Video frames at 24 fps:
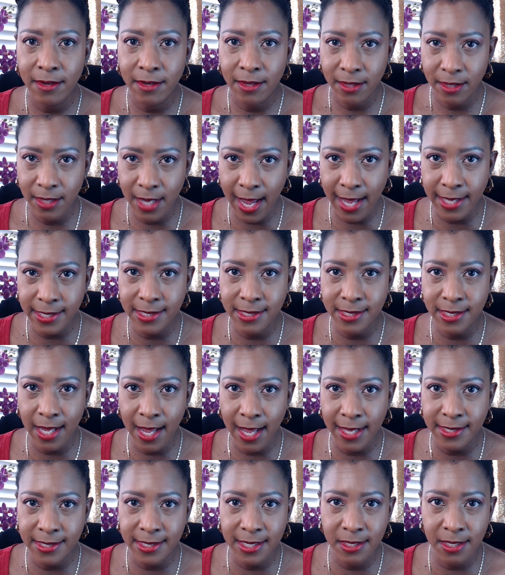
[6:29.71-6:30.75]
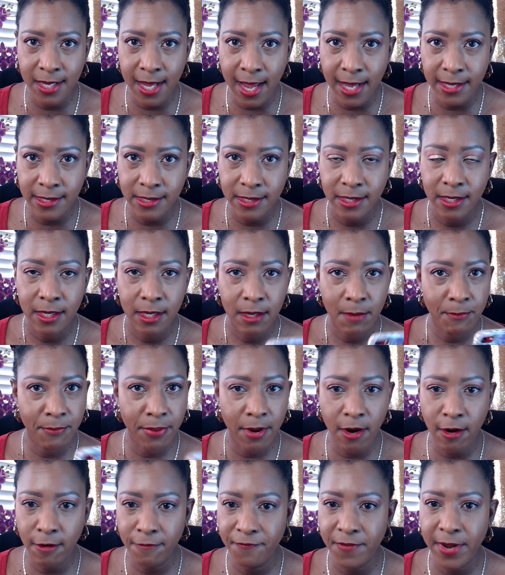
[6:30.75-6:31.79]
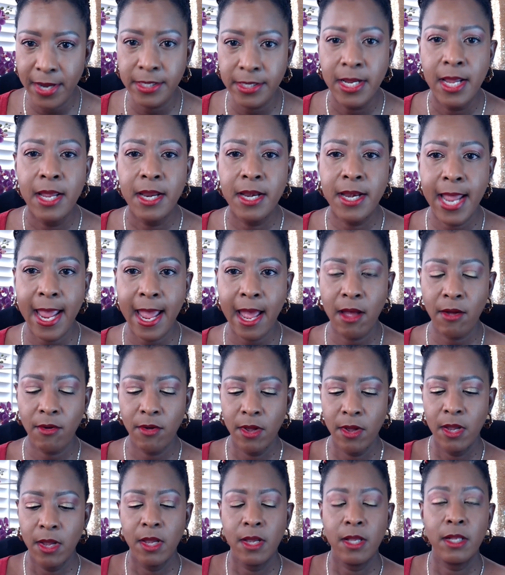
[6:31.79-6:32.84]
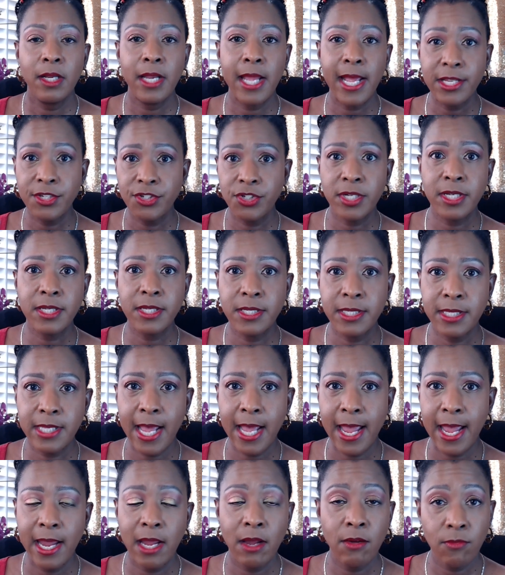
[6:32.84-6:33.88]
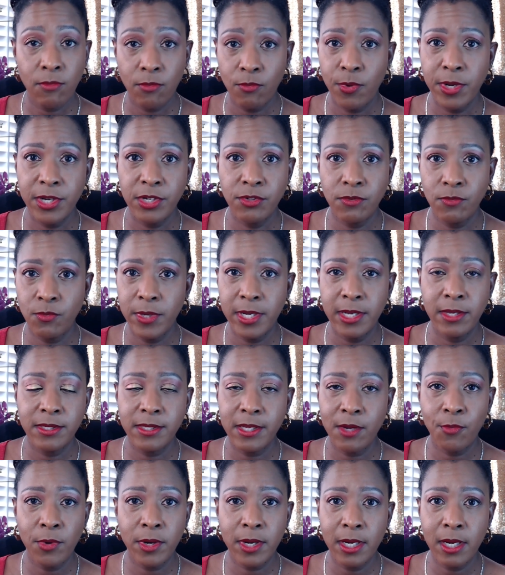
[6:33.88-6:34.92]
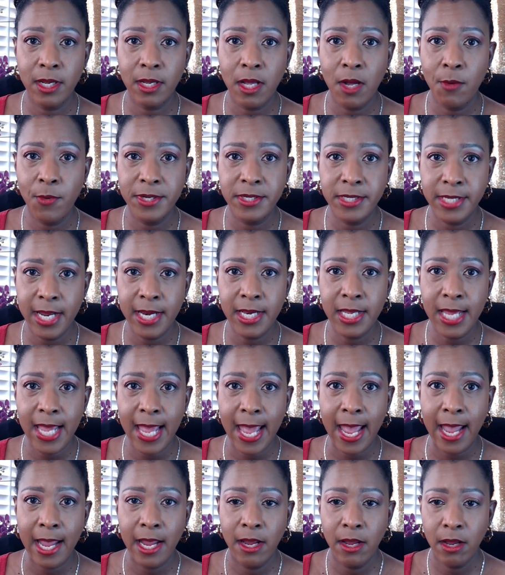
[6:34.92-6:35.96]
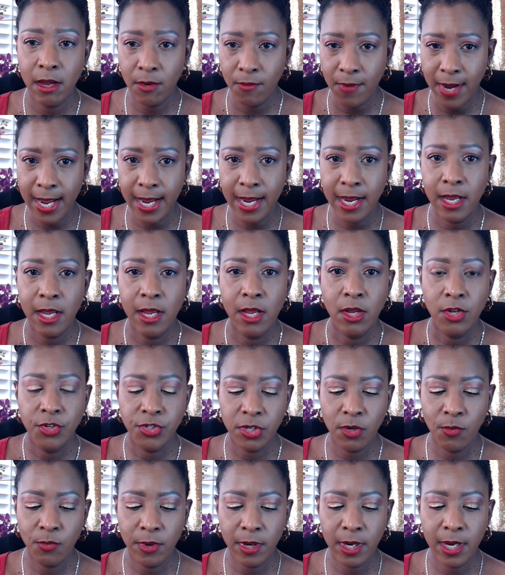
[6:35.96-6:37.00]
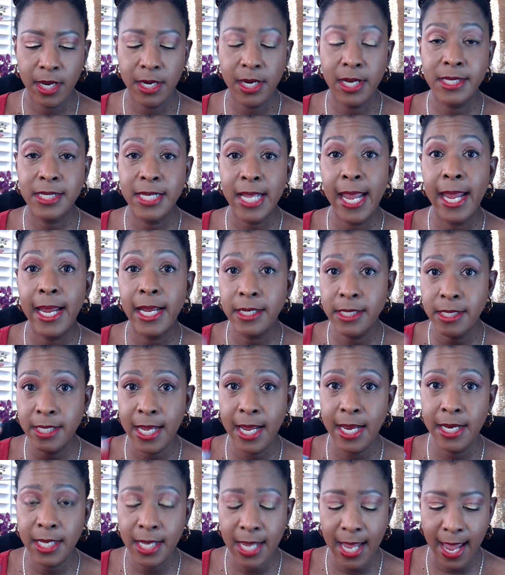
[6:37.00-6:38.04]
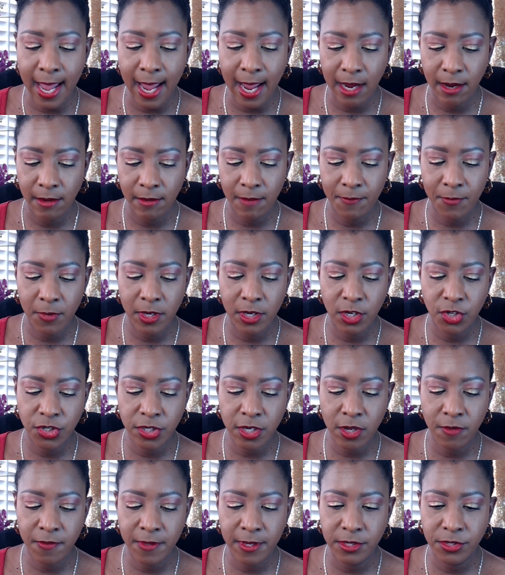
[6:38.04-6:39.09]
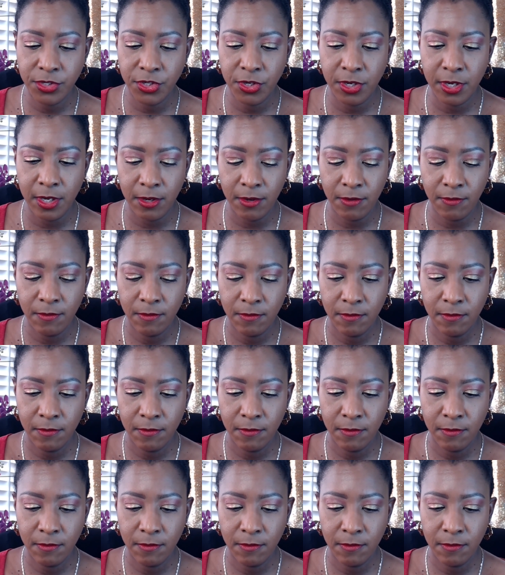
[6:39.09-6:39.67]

Yes, yes, and yes. Perfect. Now, let's just say we said we're going to go with 10K. All right. So we're going to take 10K. I'm going to show this to you.